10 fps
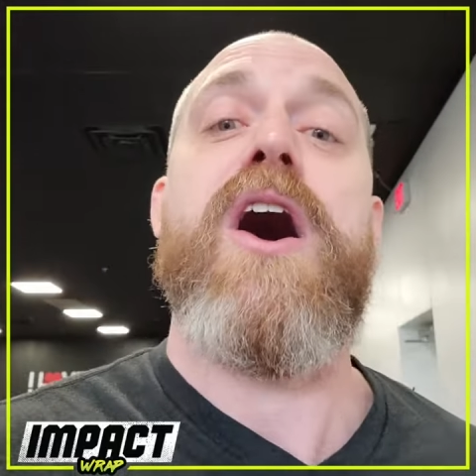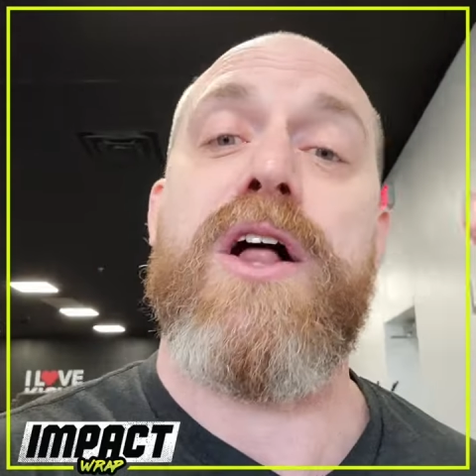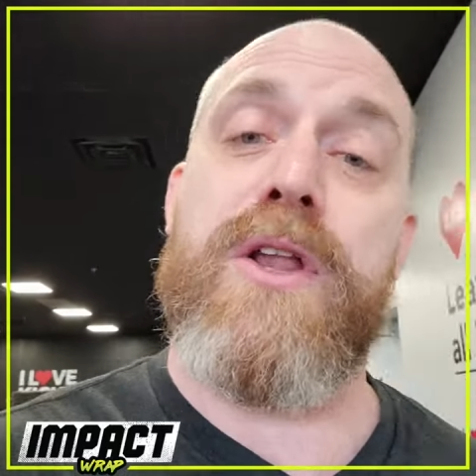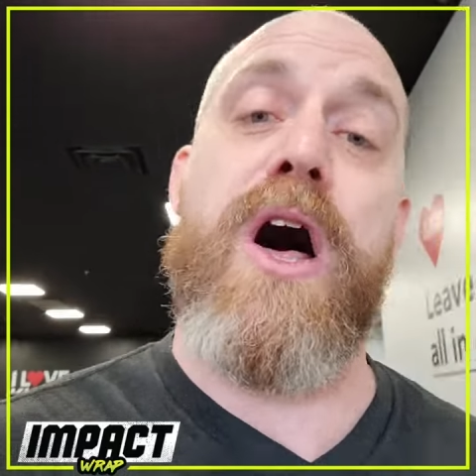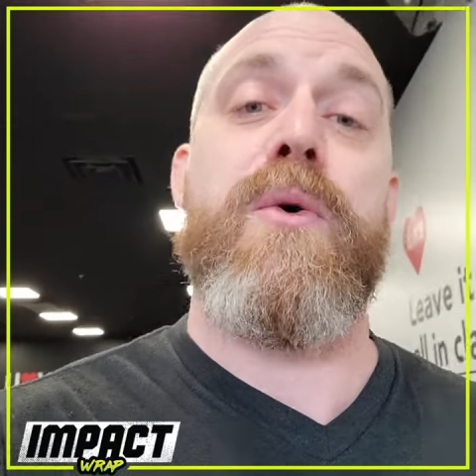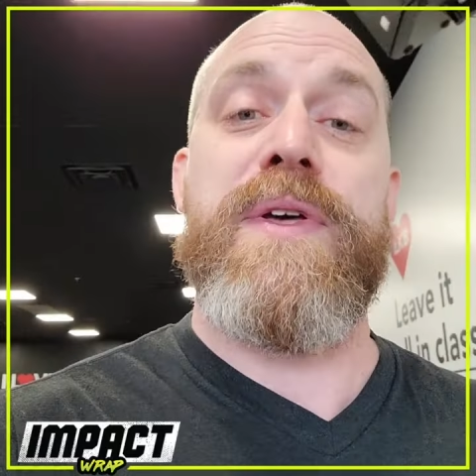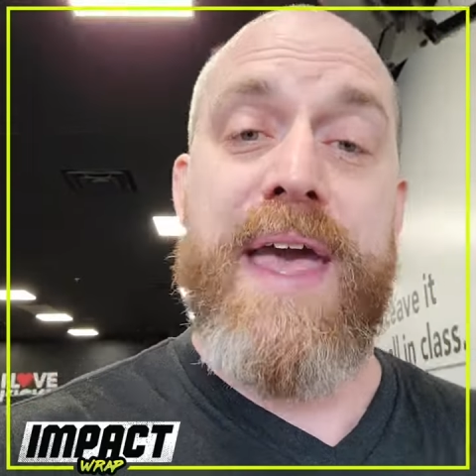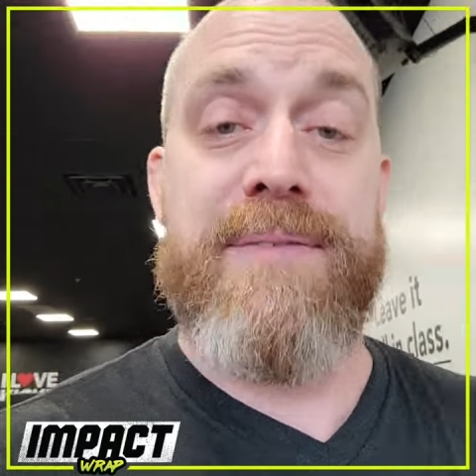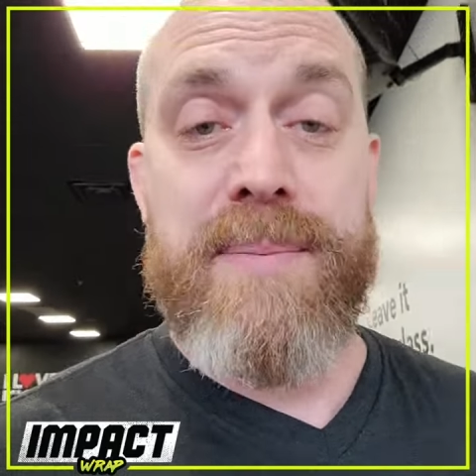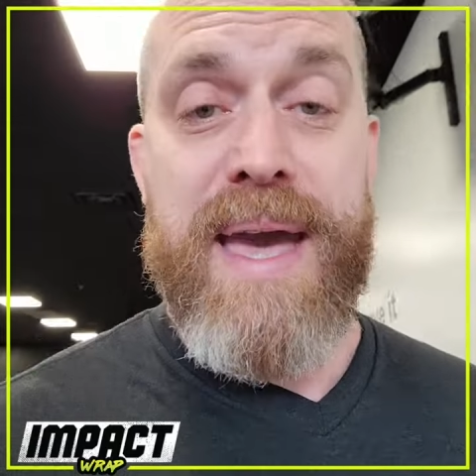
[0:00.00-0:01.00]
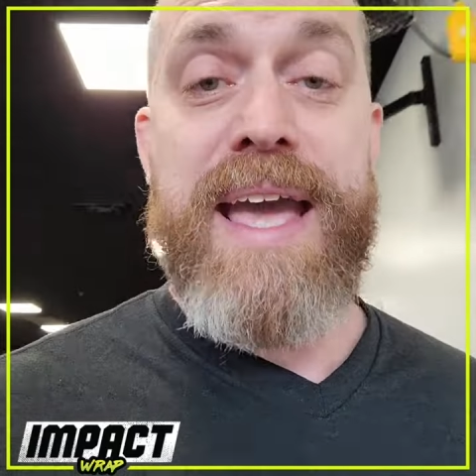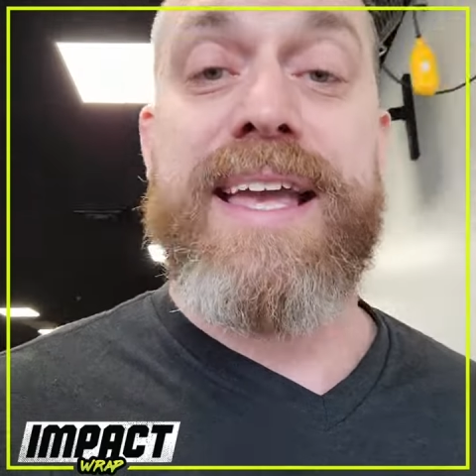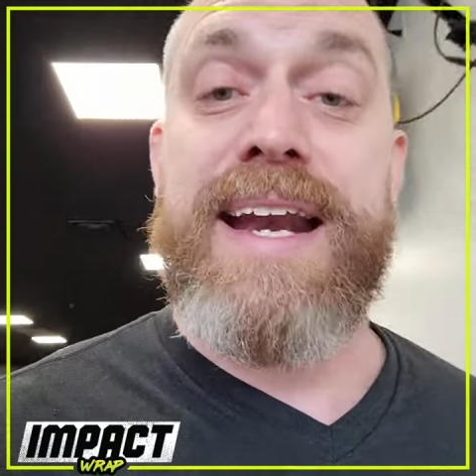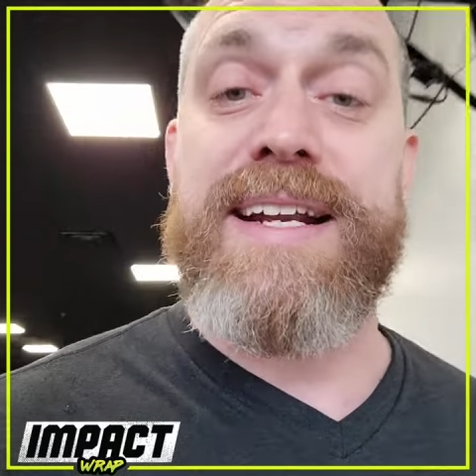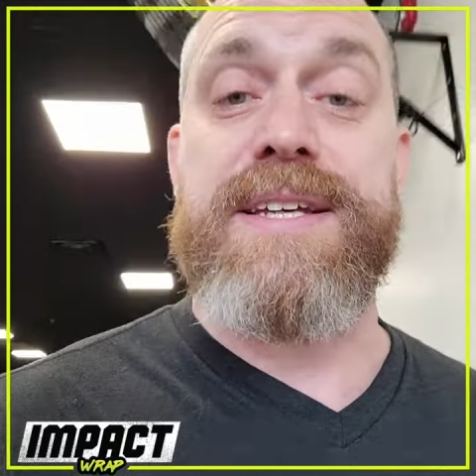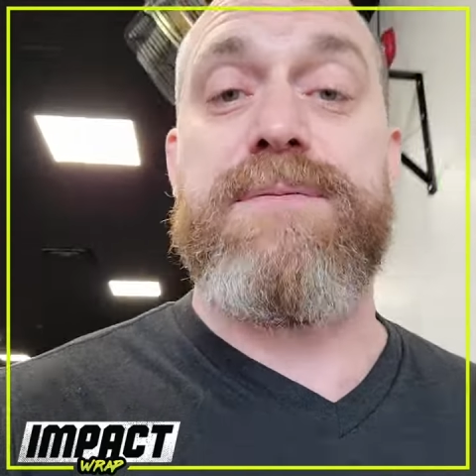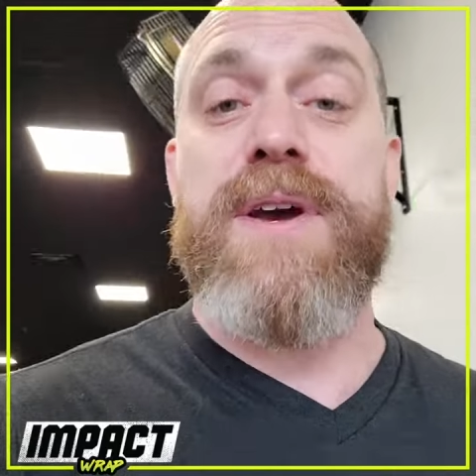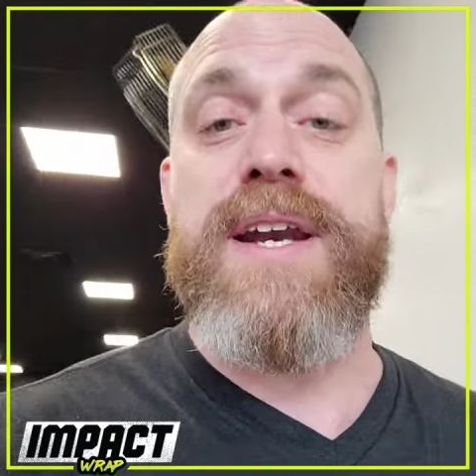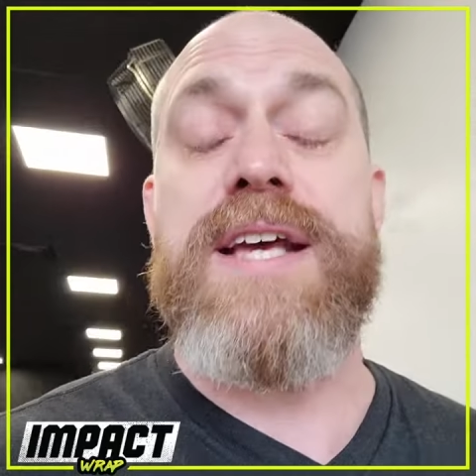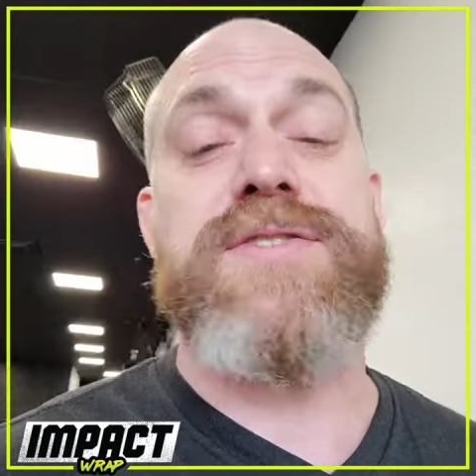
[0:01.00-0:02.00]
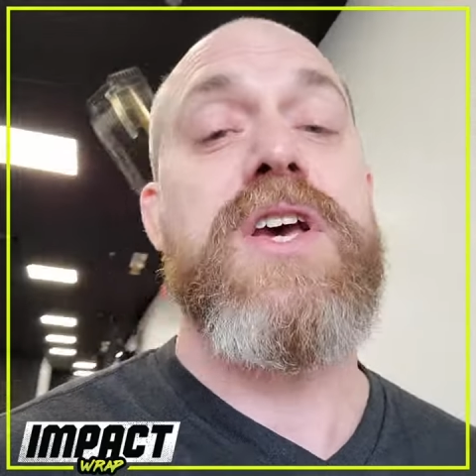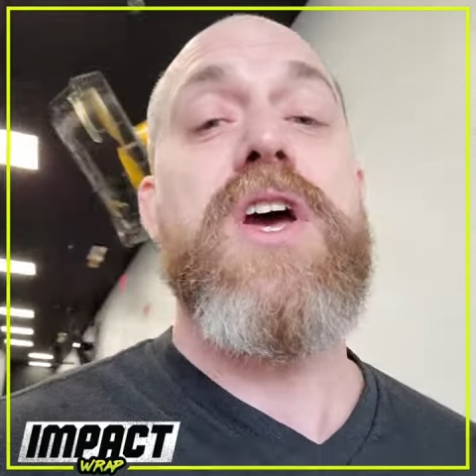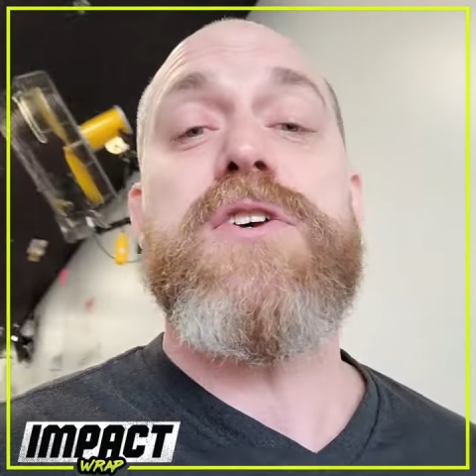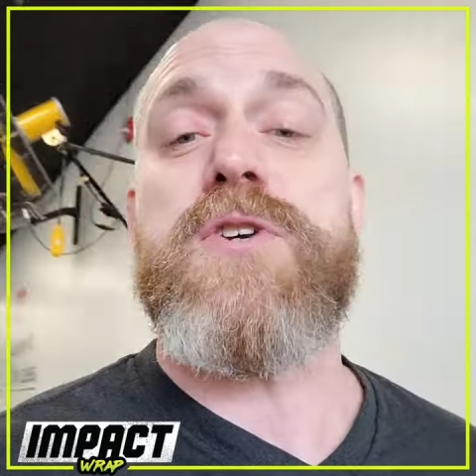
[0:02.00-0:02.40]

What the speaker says: along with heavy bag connected fitness.